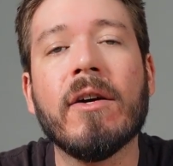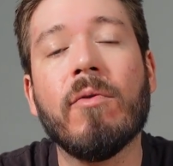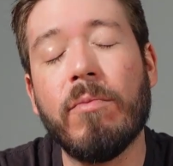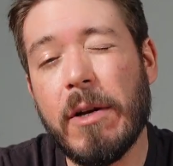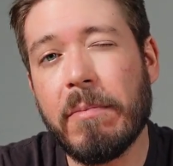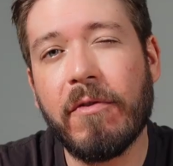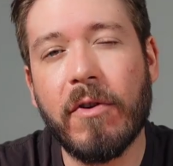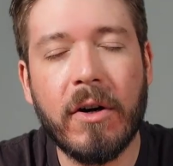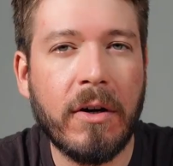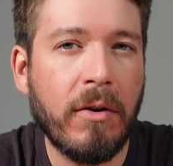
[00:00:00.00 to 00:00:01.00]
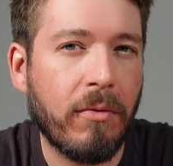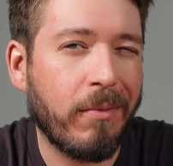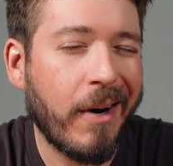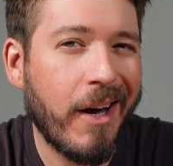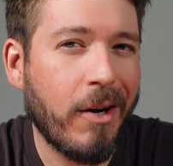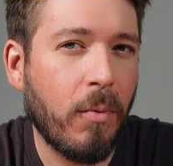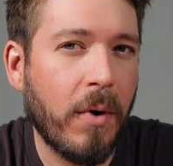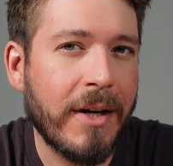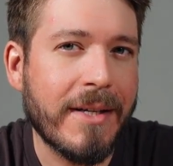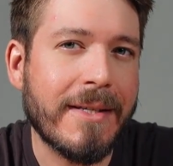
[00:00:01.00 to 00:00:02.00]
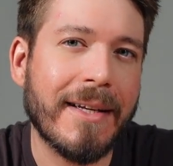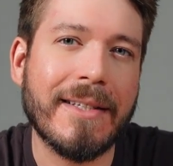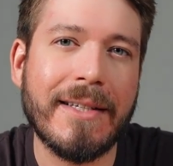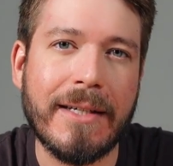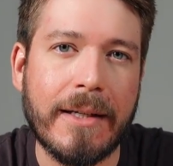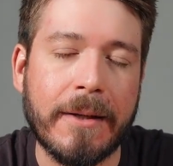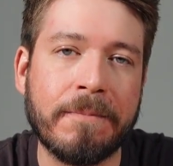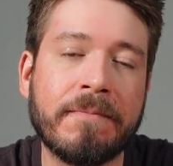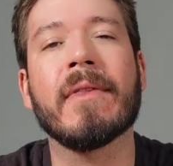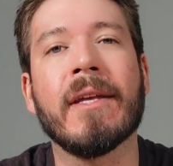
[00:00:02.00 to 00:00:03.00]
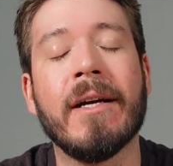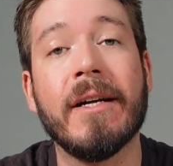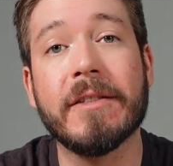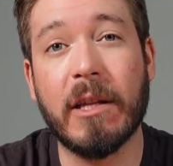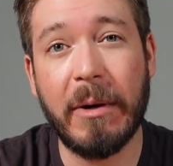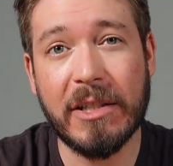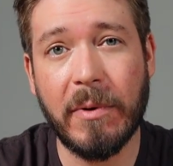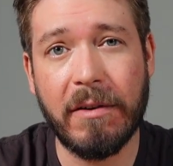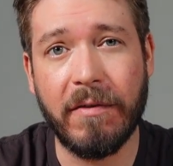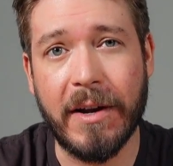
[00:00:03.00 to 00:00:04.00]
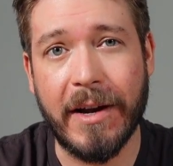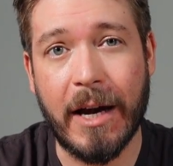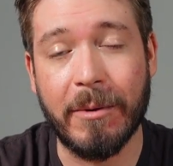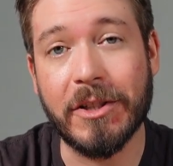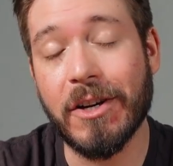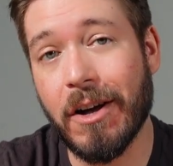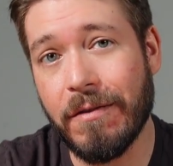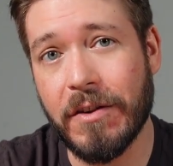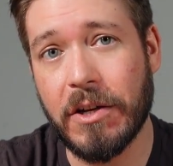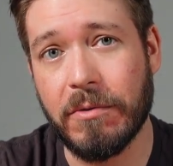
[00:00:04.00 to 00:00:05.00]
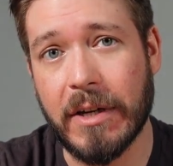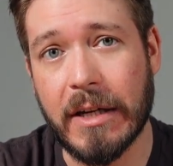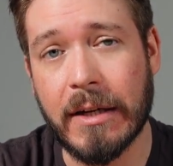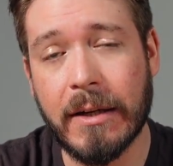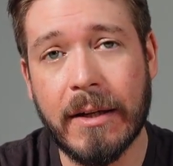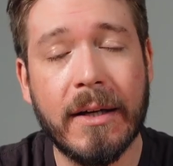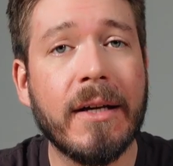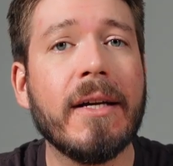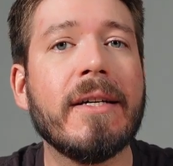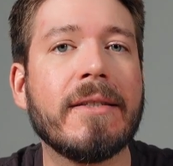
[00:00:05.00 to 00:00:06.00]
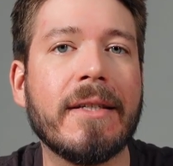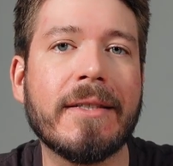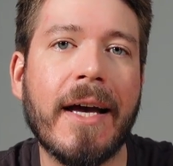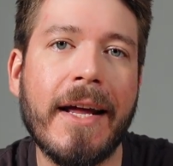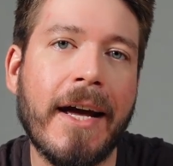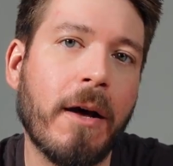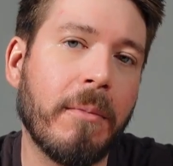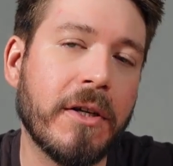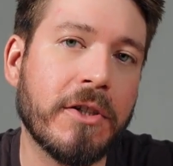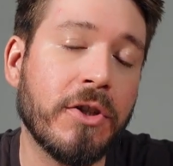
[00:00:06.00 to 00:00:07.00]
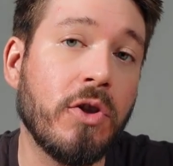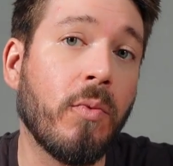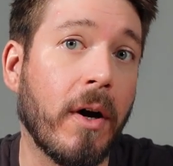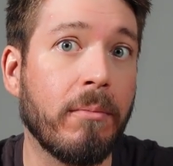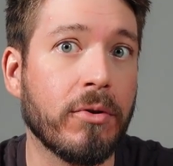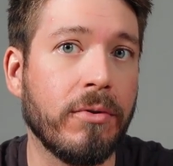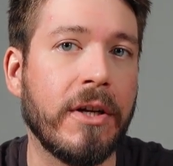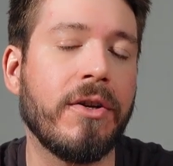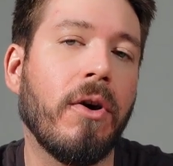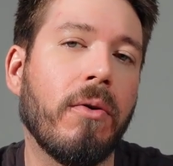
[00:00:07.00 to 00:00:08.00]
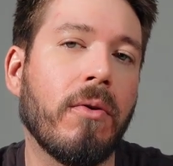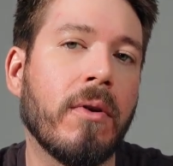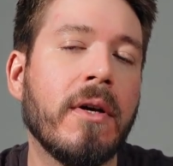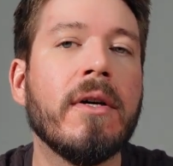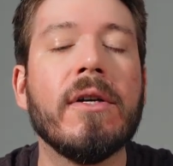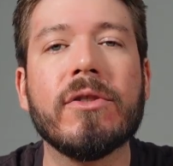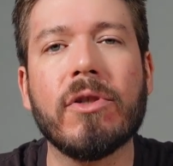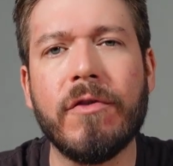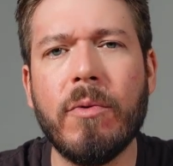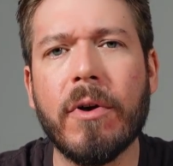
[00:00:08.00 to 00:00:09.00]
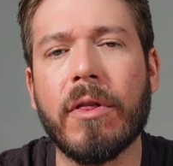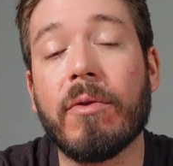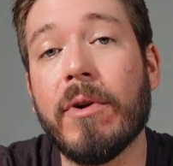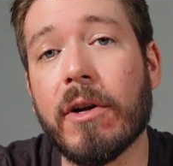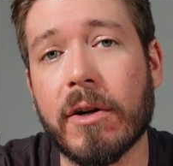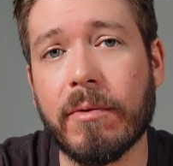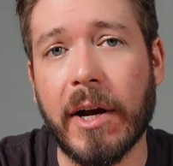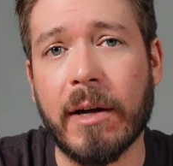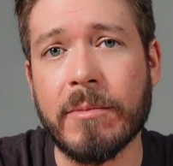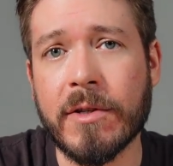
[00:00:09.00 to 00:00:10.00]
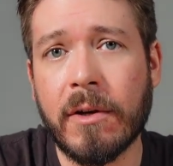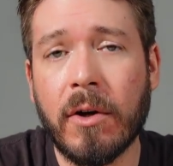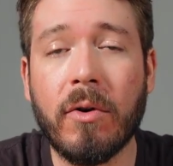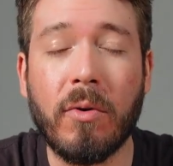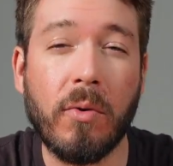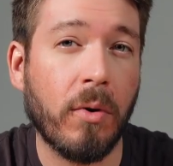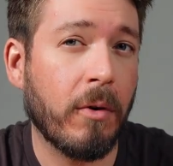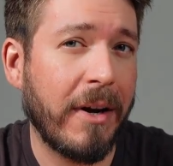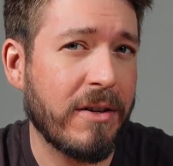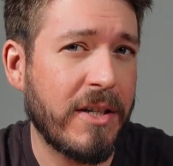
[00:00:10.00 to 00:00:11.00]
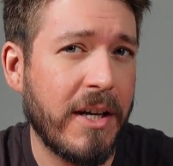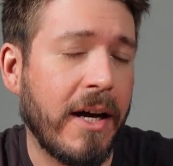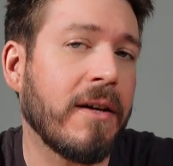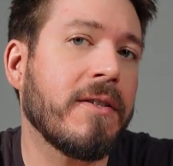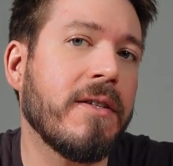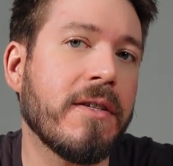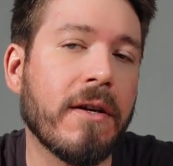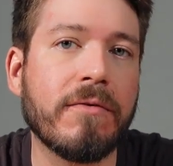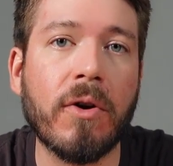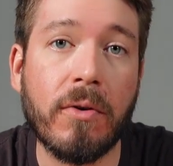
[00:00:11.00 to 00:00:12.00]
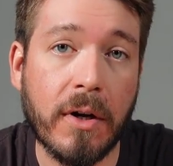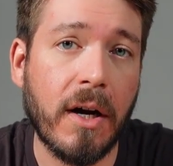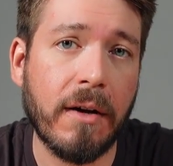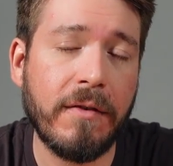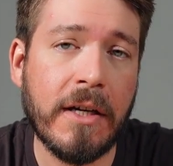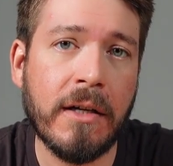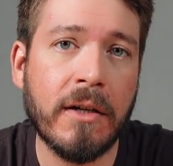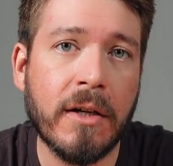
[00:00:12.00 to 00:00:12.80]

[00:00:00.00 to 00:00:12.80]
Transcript: We prefer right at 1 to 16. So the best way to find out how much coffee you need is to decide how much you want brewed in total. So if you want 300 grams or around 10 ounces of total coffee,